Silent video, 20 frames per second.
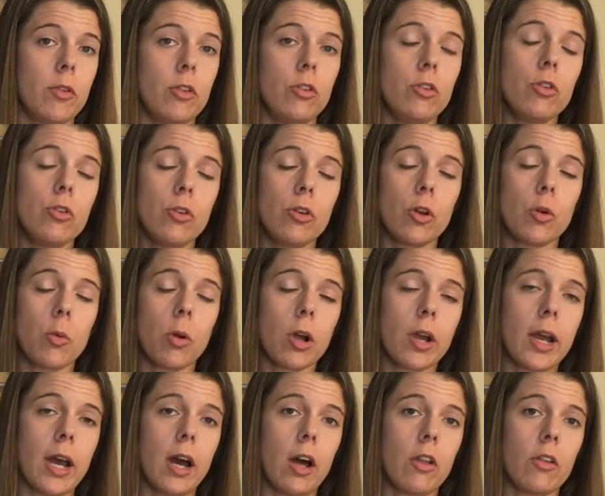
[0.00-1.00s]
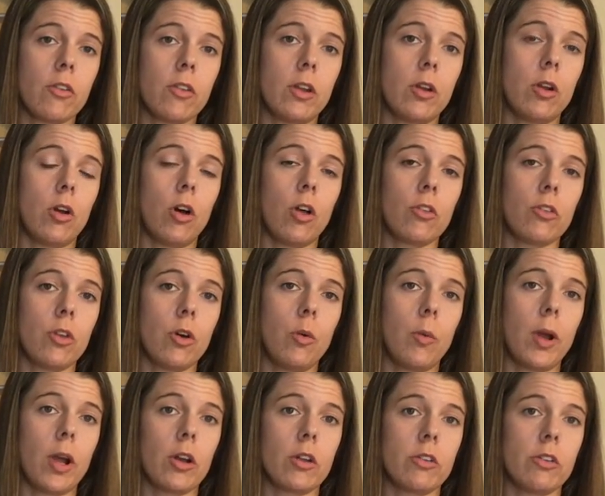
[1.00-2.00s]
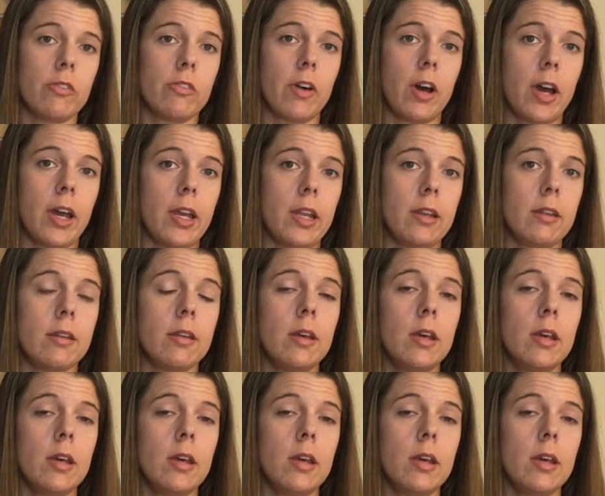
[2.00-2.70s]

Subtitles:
do your workouts, and also where to find